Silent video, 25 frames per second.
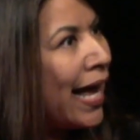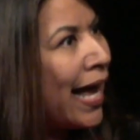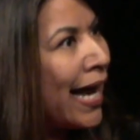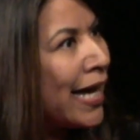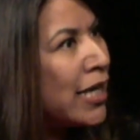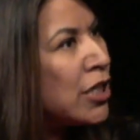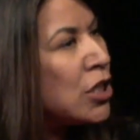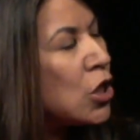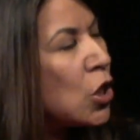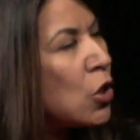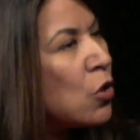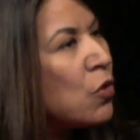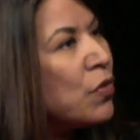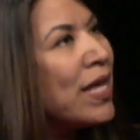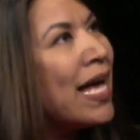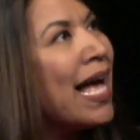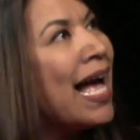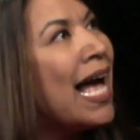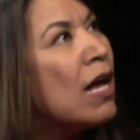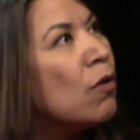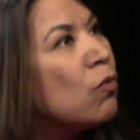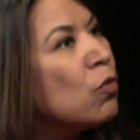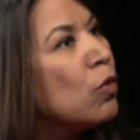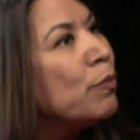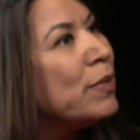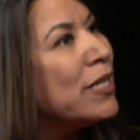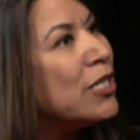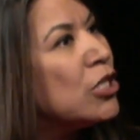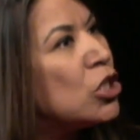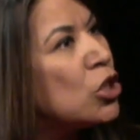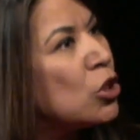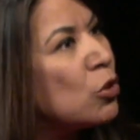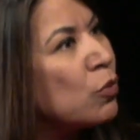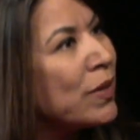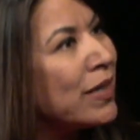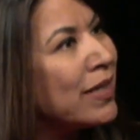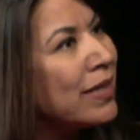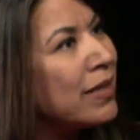I know that I will be
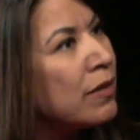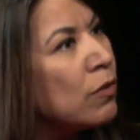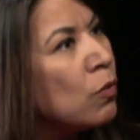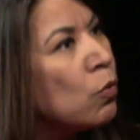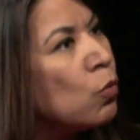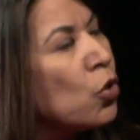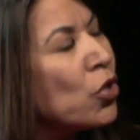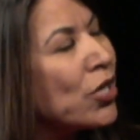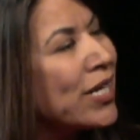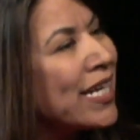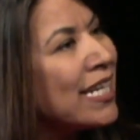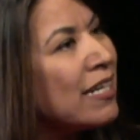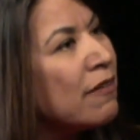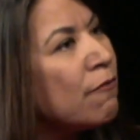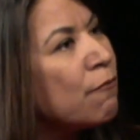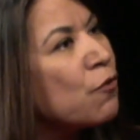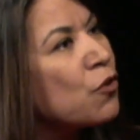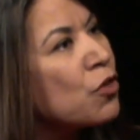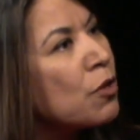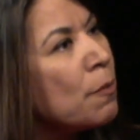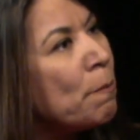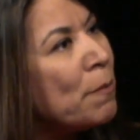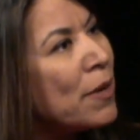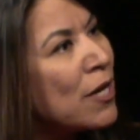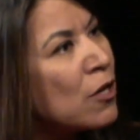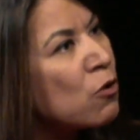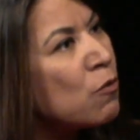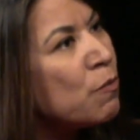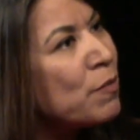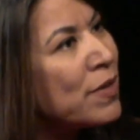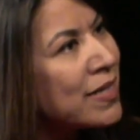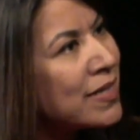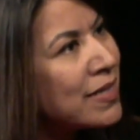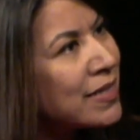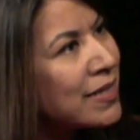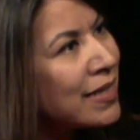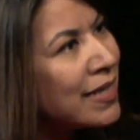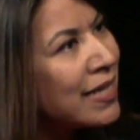working for the
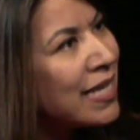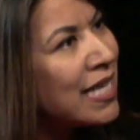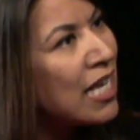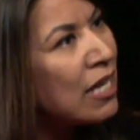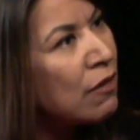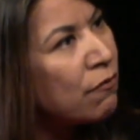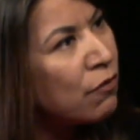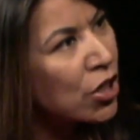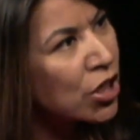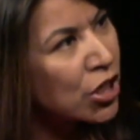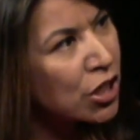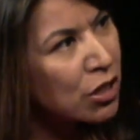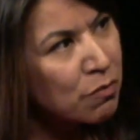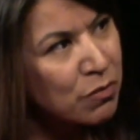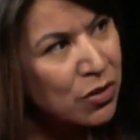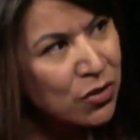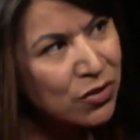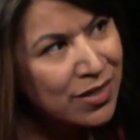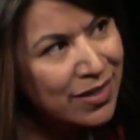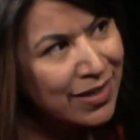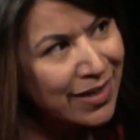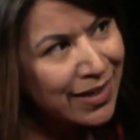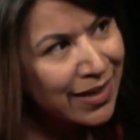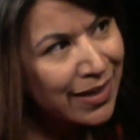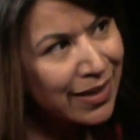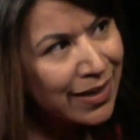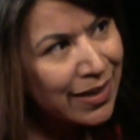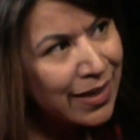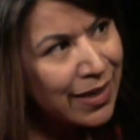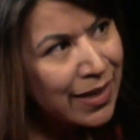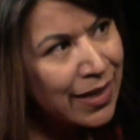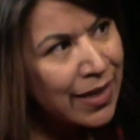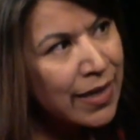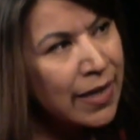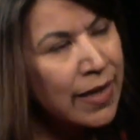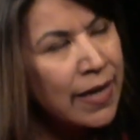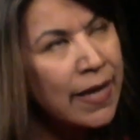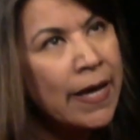betterment of our community.
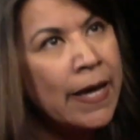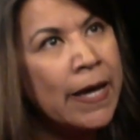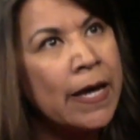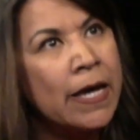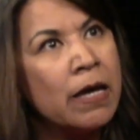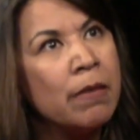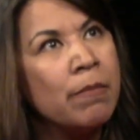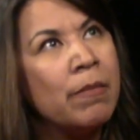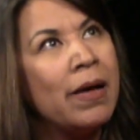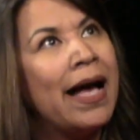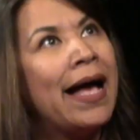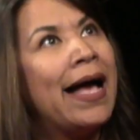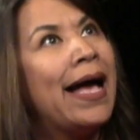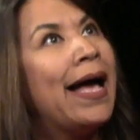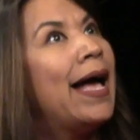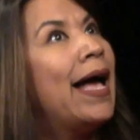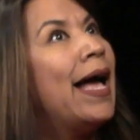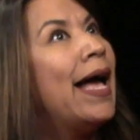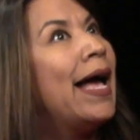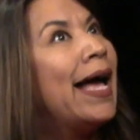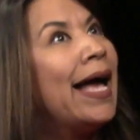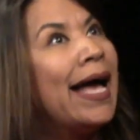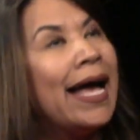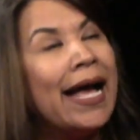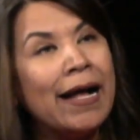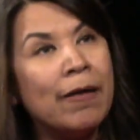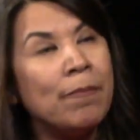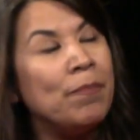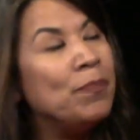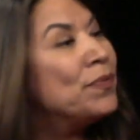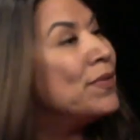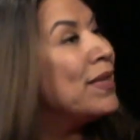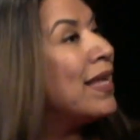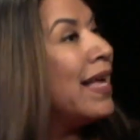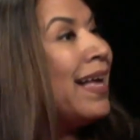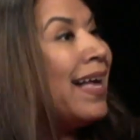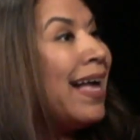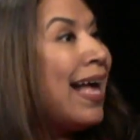I'm
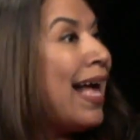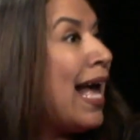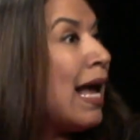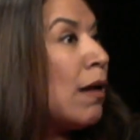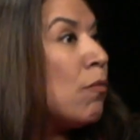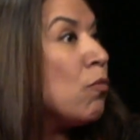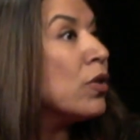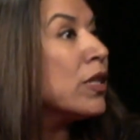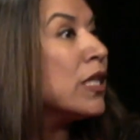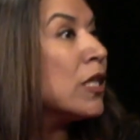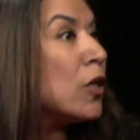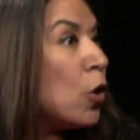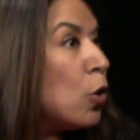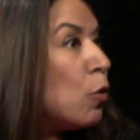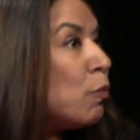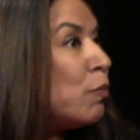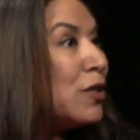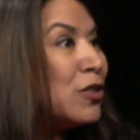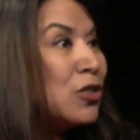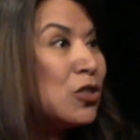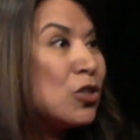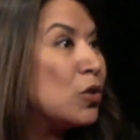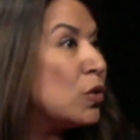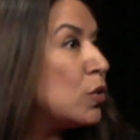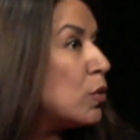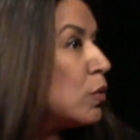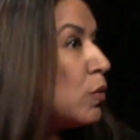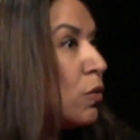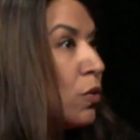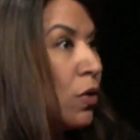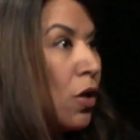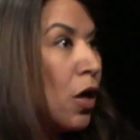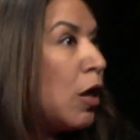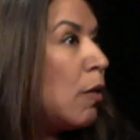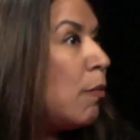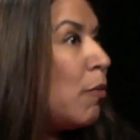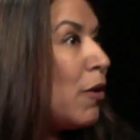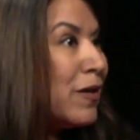really open to
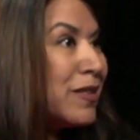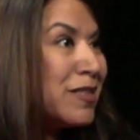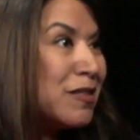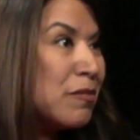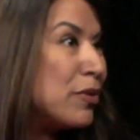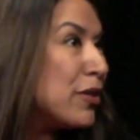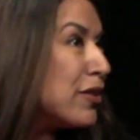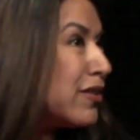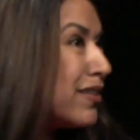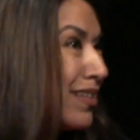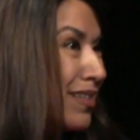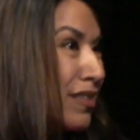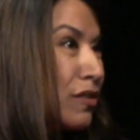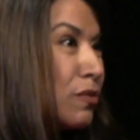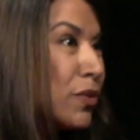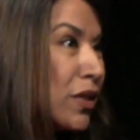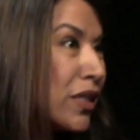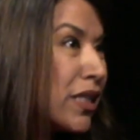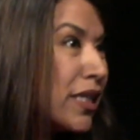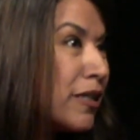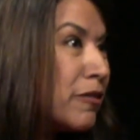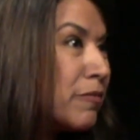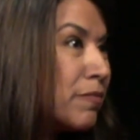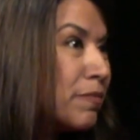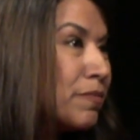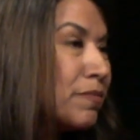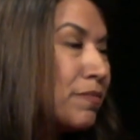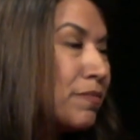all possibilities, really.